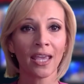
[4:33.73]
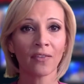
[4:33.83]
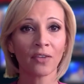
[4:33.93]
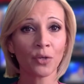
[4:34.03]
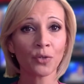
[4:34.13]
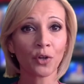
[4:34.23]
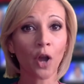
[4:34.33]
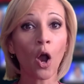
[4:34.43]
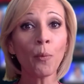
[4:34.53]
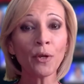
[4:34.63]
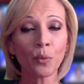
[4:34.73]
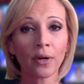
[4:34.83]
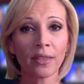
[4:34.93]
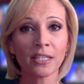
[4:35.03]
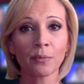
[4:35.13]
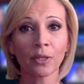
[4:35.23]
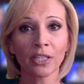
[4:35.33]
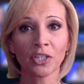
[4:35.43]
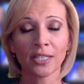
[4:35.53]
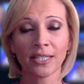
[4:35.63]
If a user opened one of these
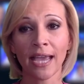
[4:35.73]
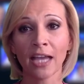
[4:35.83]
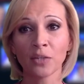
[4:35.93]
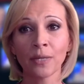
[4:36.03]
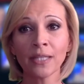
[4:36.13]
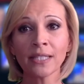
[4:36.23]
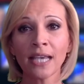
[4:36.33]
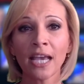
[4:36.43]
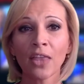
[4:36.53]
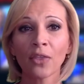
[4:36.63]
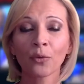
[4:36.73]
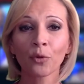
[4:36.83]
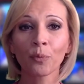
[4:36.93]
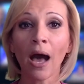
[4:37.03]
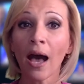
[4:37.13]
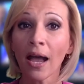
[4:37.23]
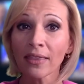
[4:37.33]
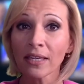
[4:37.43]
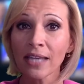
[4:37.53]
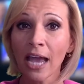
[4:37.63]
malicious attachments, the group
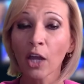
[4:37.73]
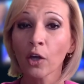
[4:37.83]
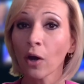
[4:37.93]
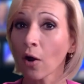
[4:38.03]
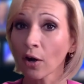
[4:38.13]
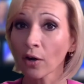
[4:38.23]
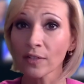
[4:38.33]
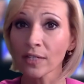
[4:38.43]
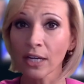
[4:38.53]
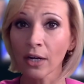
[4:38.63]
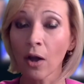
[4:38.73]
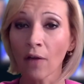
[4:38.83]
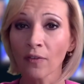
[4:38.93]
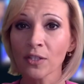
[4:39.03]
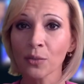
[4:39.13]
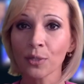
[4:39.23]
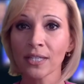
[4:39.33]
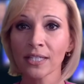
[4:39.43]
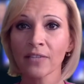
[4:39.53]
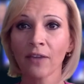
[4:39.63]
behind the attack could harvest their Office
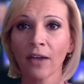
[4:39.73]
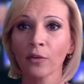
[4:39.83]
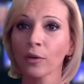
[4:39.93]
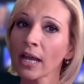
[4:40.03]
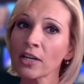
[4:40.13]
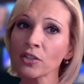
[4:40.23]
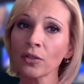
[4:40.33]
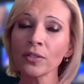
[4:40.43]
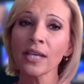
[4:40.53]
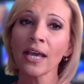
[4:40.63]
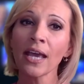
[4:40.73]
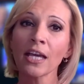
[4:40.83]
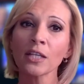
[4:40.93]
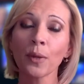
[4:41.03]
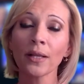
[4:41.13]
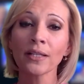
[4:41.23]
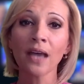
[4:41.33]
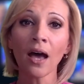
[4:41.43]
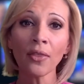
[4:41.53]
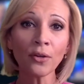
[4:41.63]
365 credentials, as well as
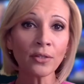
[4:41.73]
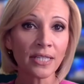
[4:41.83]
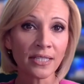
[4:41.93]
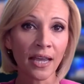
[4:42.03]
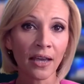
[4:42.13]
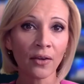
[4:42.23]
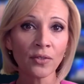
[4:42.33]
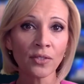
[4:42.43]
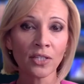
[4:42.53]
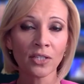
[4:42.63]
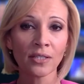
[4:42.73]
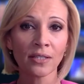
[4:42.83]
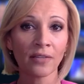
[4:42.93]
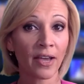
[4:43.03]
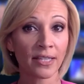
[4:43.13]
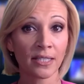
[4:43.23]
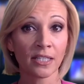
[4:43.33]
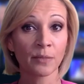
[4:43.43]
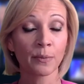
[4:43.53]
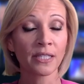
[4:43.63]
other details such as the
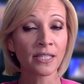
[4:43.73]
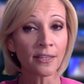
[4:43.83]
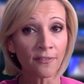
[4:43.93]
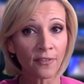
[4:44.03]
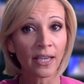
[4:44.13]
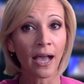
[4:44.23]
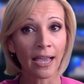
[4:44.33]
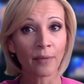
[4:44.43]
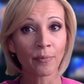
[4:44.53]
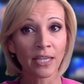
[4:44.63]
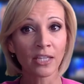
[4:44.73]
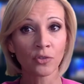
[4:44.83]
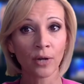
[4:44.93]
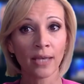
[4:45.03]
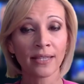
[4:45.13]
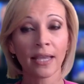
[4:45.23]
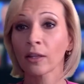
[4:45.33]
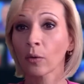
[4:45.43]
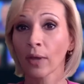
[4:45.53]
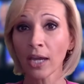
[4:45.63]
device's specific IP address and
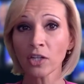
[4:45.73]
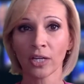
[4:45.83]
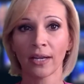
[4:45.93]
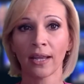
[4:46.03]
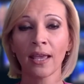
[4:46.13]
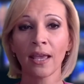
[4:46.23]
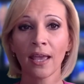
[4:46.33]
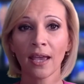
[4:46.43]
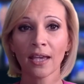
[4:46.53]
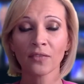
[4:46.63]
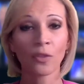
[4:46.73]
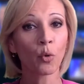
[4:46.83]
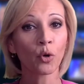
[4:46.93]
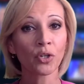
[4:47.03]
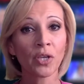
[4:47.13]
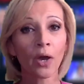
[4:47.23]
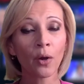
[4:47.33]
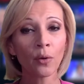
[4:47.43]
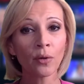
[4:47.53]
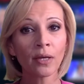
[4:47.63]
location. As for the Morse
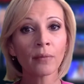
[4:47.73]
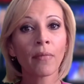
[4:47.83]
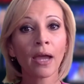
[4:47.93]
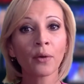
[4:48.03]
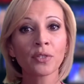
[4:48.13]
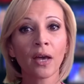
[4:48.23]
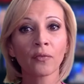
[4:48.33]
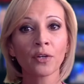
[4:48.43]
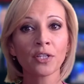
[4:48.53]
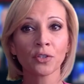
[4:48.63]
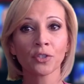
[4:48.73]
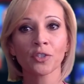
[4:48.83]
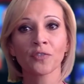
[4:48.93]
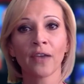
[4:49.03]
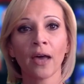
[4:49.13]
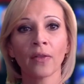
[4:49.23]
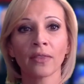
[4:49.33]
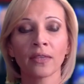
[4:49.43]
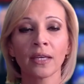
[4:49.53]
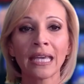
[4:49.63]
code, Microsoft researchers found
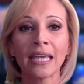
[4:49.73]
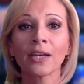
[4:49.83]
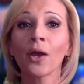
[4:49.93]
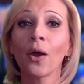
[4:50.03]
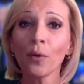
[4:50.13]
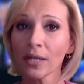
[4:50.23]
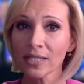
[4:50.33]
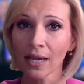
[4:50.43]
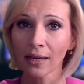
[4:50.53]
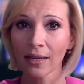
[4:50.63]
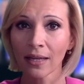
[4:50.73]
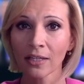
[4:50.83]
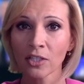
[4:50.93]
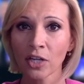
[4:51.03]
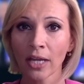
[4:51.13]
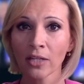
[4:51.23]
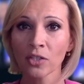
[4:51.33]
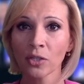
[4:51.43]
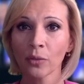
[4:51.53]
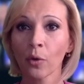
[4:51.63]
that the encoding technique had
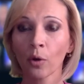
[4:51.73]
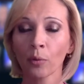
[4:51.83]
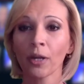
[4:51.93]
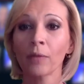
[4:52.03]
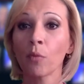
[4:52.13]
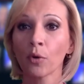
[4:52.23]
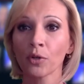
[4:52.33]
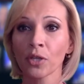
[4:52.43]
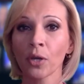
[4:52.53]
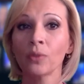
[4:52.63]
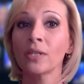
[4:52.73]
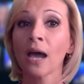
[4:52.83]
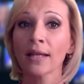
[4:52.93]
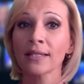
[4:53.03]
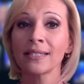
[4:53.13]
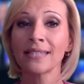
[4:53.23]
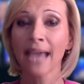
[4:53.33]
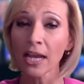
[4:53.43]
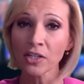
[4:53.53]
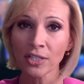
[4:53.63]
changed to incorporate Morse code dots and
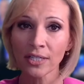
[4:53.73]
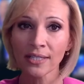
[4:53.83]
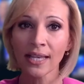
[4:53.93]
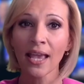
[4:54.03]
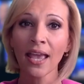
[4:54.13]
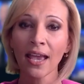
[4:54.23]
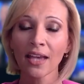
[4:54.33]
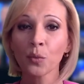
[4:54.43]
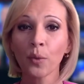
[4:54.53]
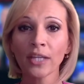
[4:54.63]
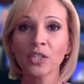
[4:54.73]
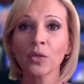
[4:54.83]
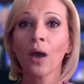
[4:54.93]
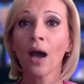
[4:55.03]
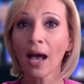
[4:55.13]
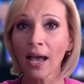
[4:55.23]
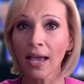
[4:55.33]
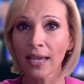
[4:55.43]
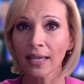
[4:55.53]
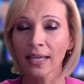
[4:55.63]
dashes as a way to
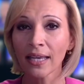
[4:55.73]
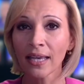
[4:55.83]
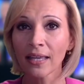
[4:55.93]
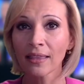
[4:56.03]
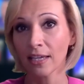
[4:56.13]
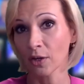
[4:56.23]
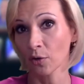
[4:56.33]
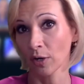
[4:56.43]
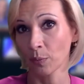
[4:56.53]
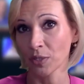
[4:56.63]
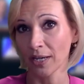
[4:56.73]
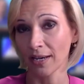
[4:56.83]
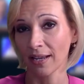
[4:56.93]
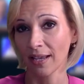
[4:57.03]
hide the encryption.